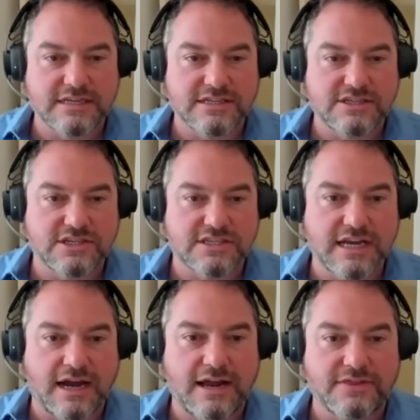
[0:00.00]
and it's just
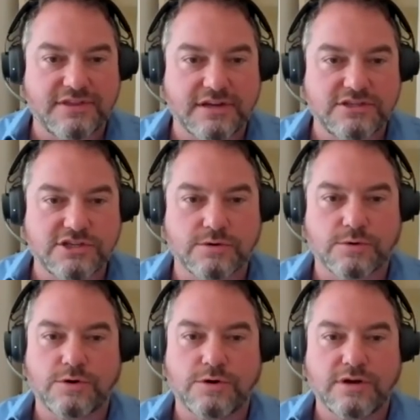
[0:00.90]
got the
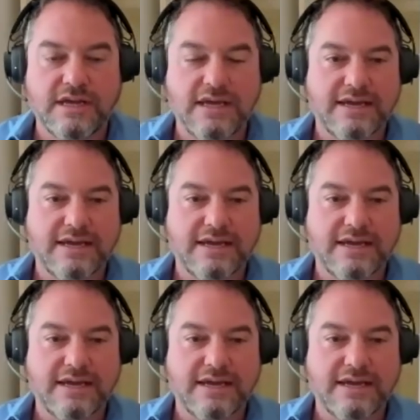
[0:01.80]
general